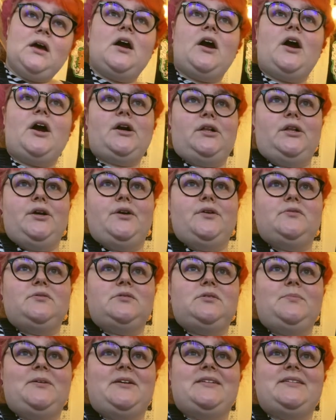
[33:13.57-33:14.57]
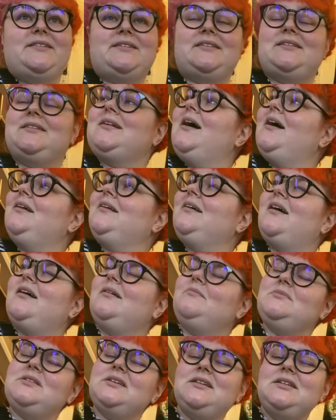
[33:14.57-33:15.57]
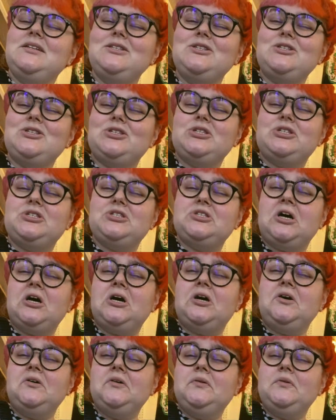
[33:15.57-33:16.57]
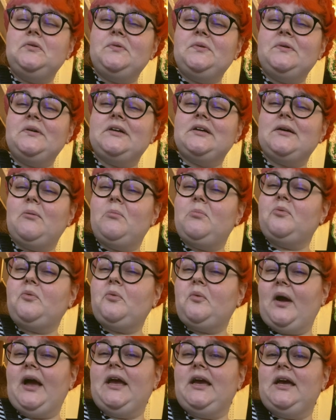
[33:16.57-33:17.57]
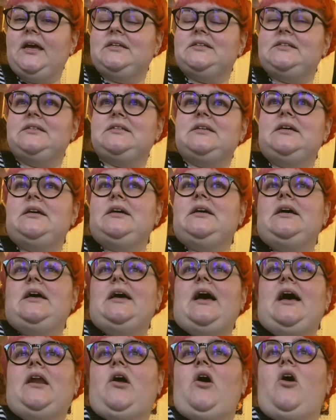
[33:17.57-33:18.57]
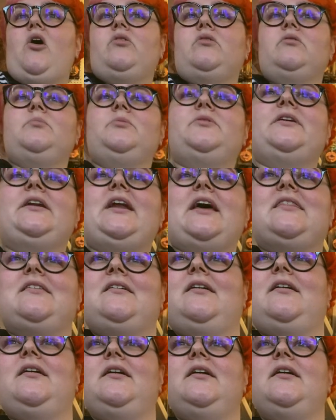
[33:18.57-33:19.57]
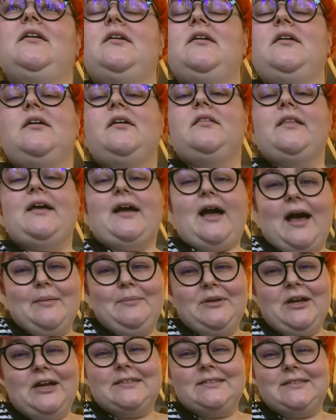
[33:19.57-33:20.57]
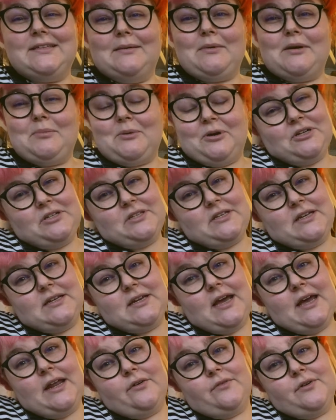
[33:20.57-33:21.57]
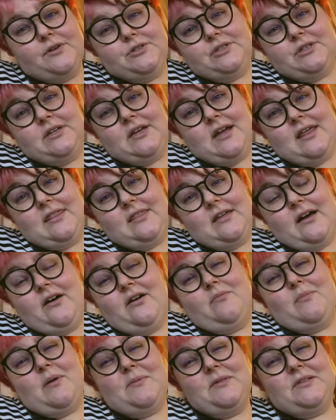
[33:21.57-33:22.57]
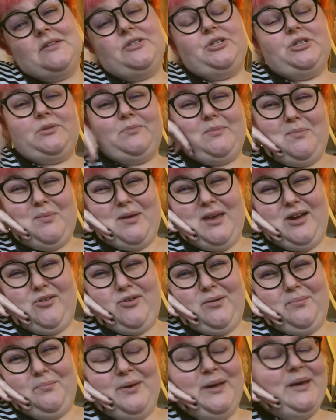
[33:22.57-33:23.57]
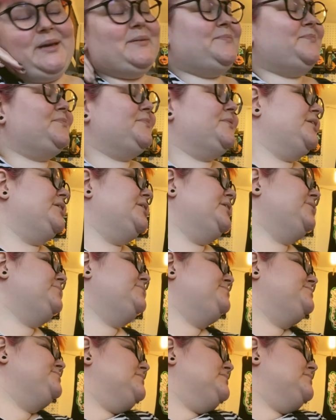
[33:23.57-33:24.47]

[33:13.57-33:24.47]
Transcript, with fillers: are closed because the sun comes in so bright and horrible. And I thought, like, I'm not a summer person. And originally I thought, oh, maybe is just me being grumpy, you know?